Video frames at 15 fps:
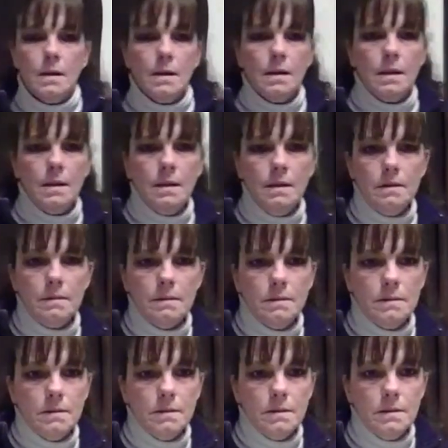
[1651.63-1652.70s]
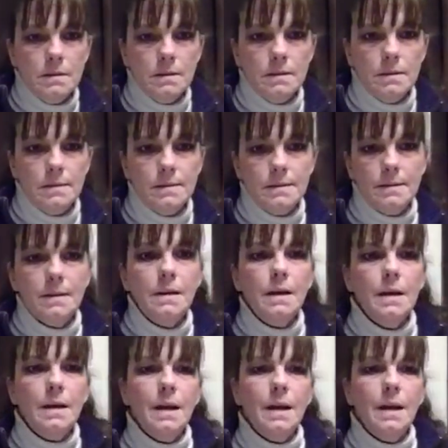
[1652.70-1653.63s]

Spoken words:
This. See,